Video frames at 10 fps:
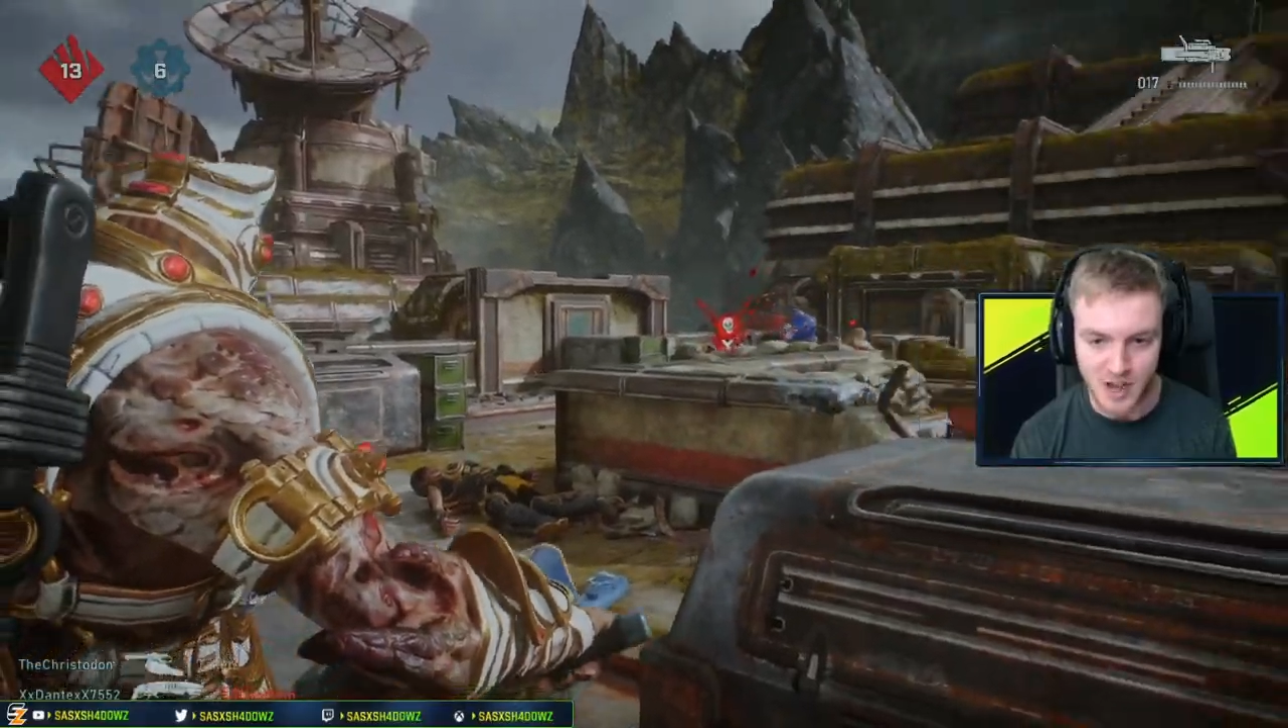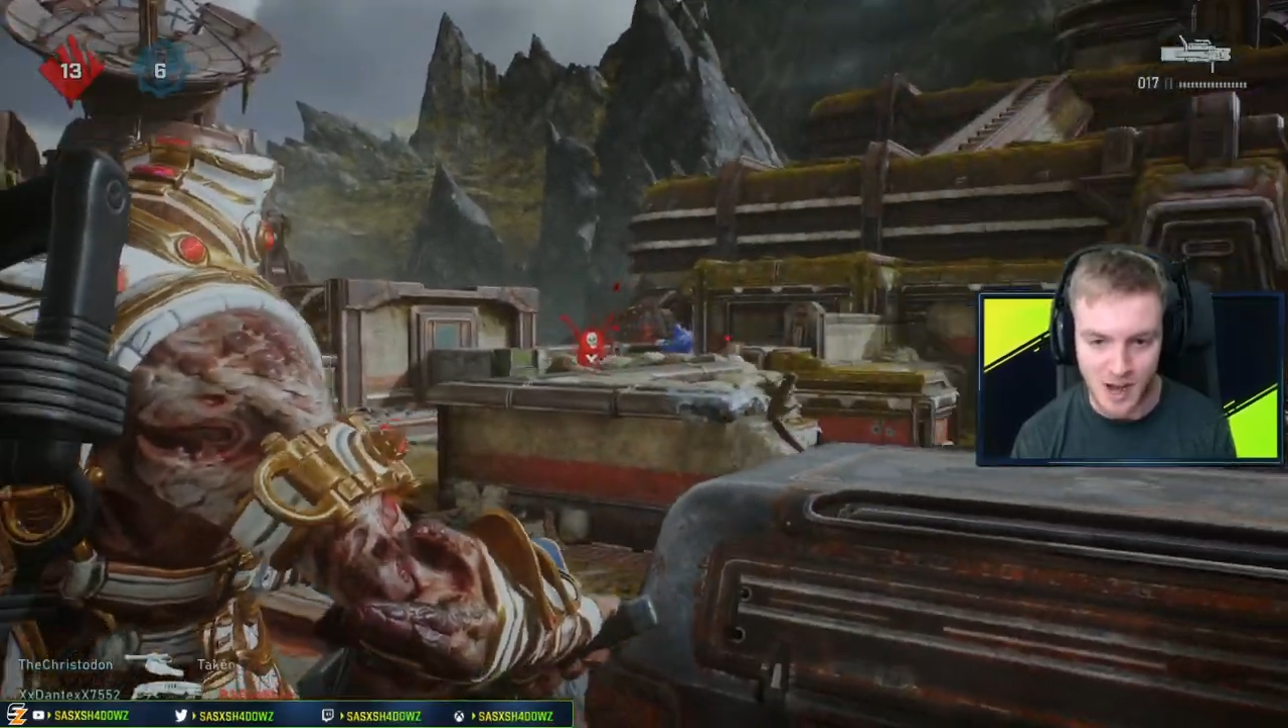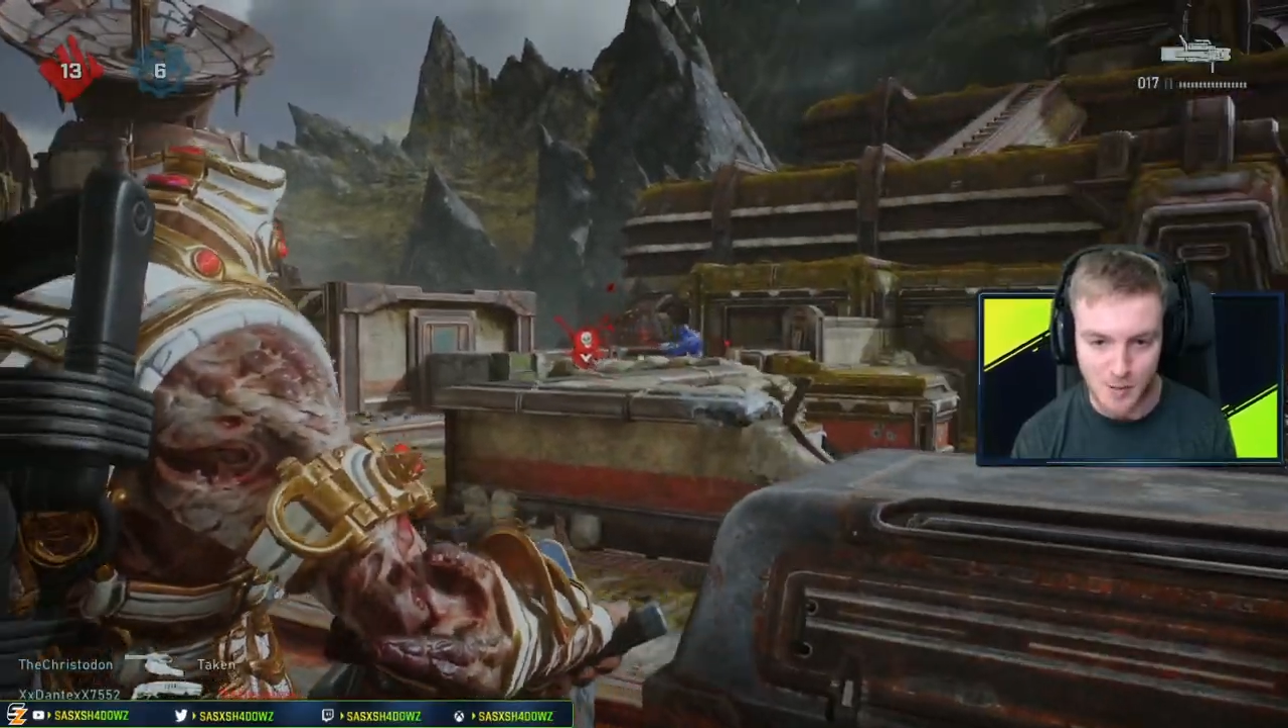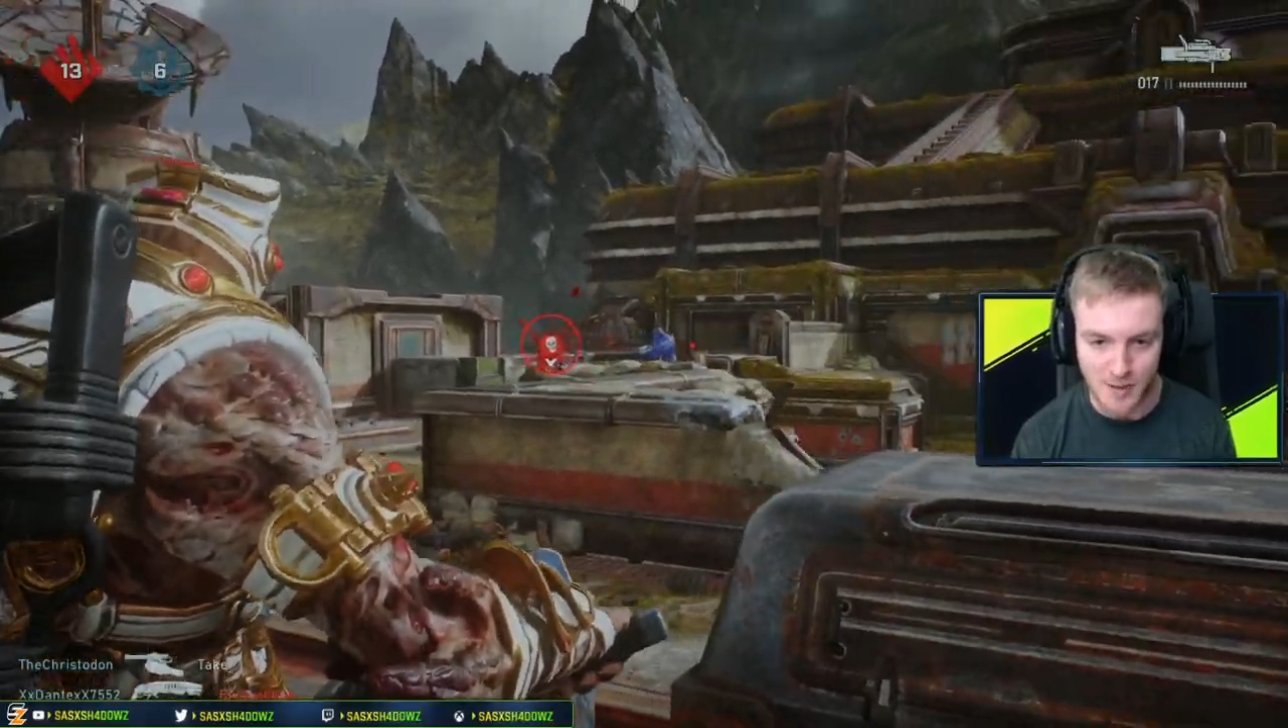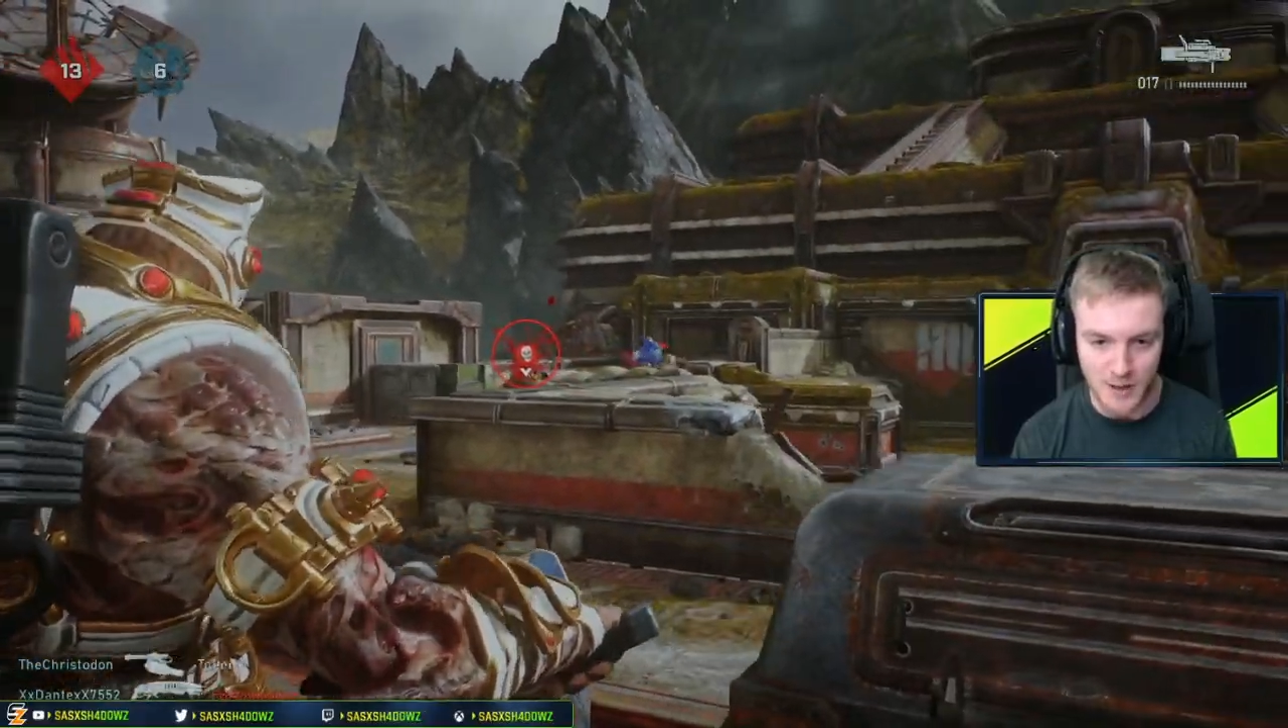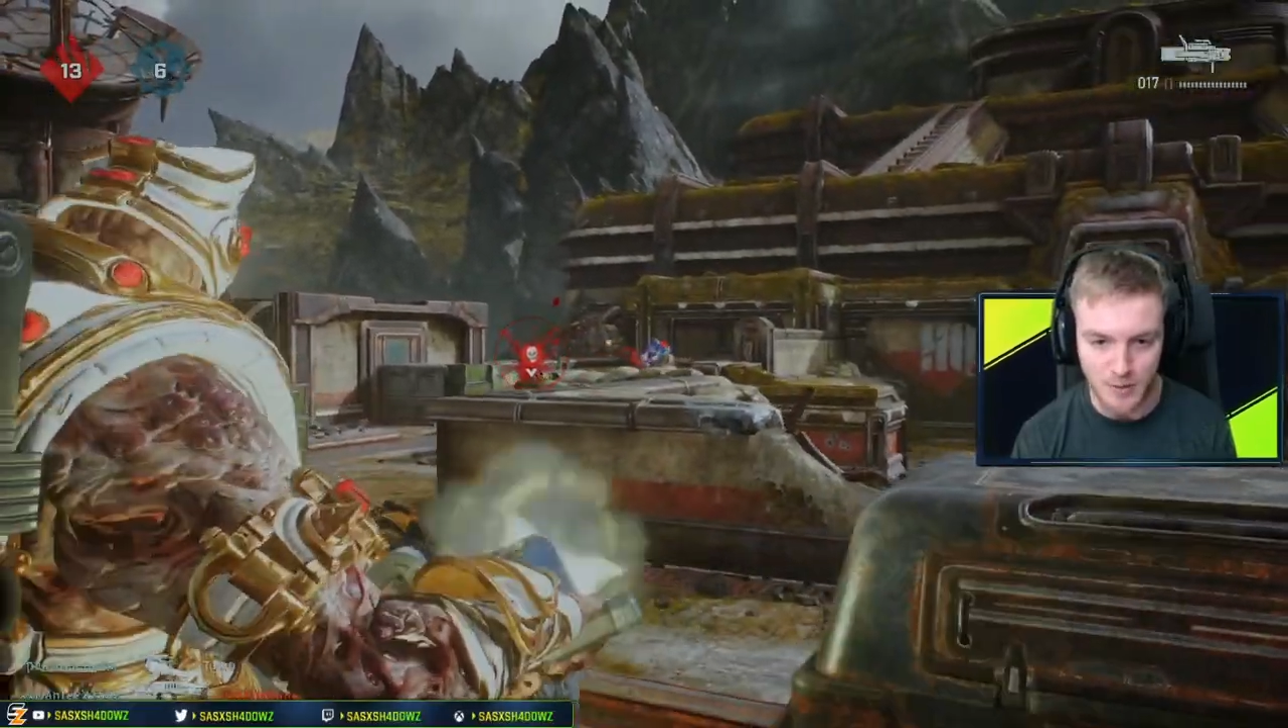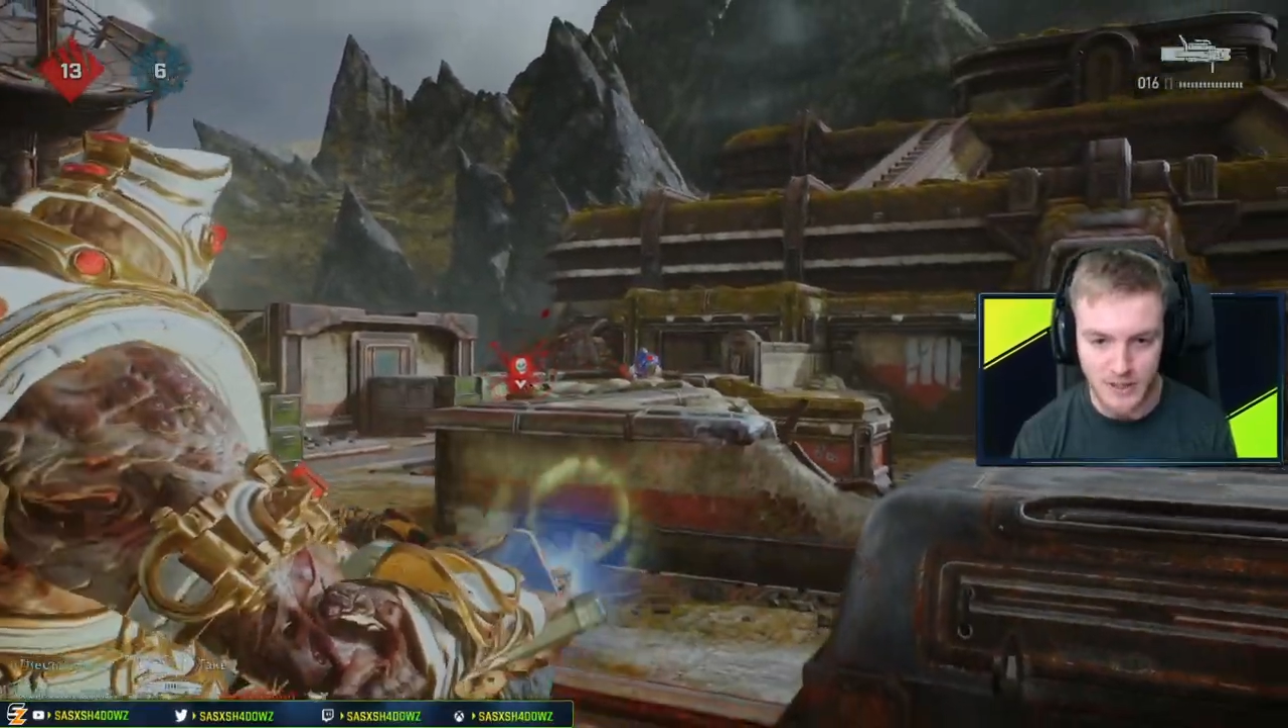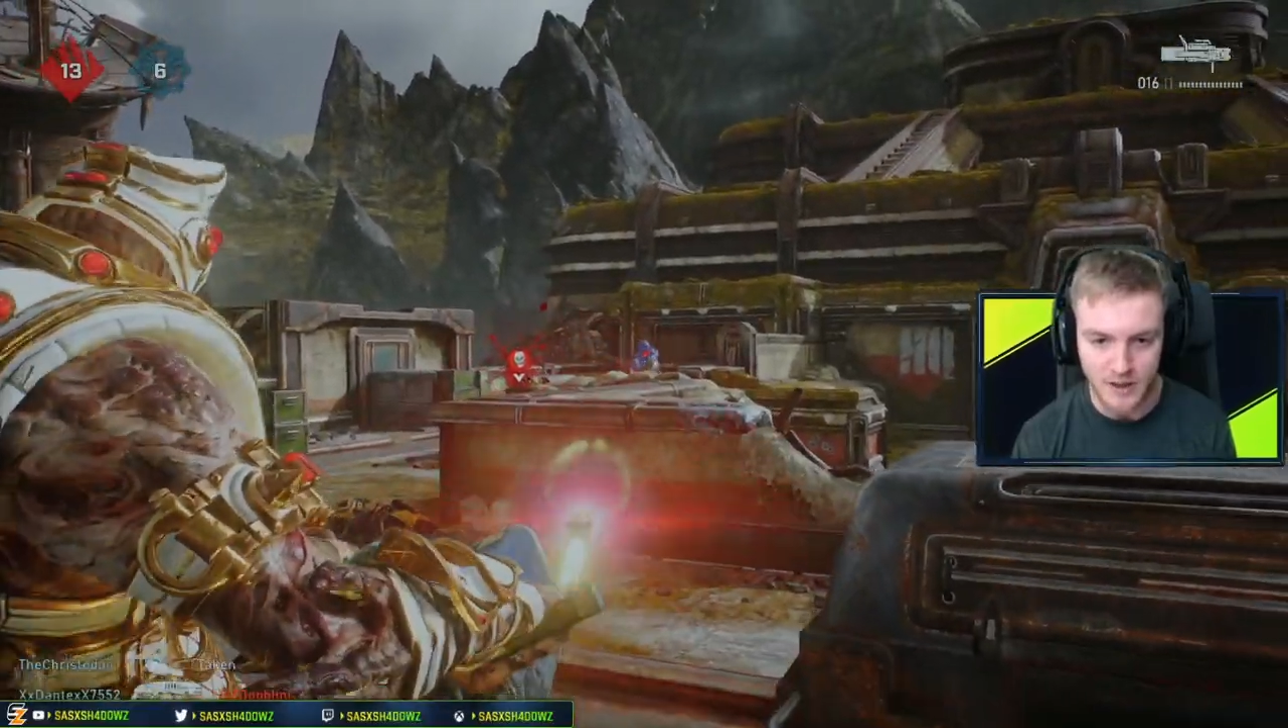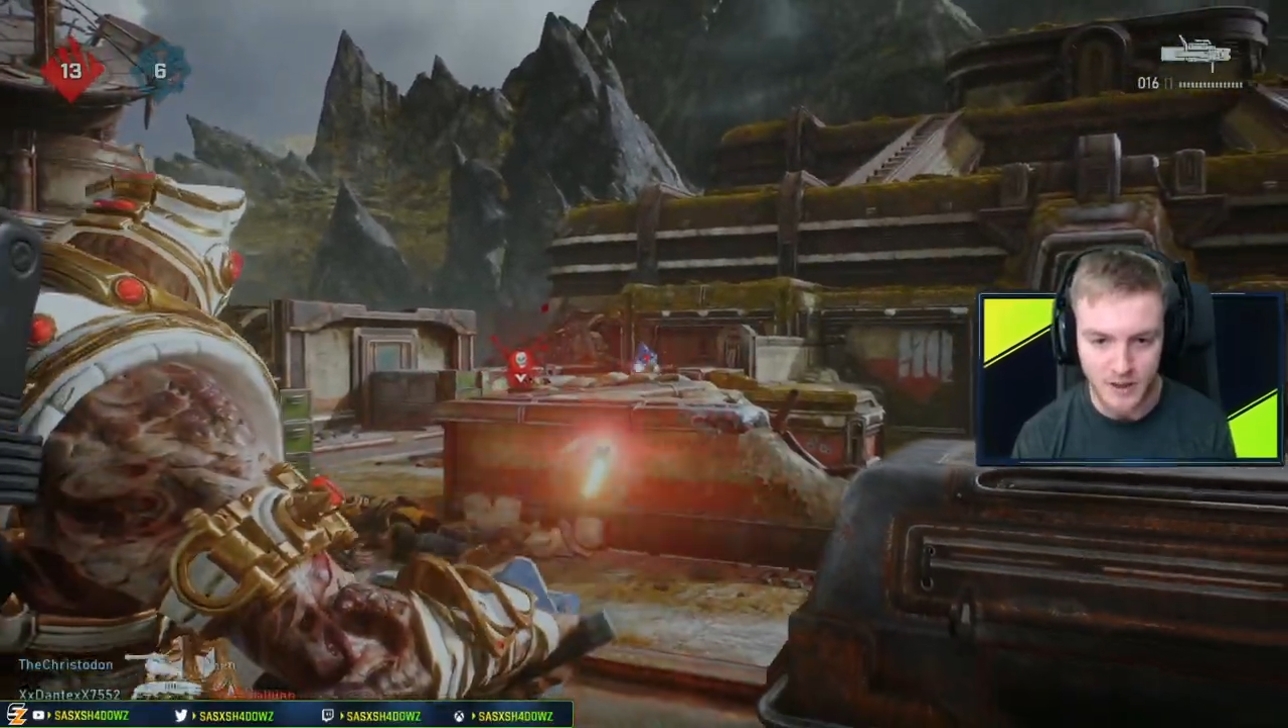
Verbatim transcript: time, baby.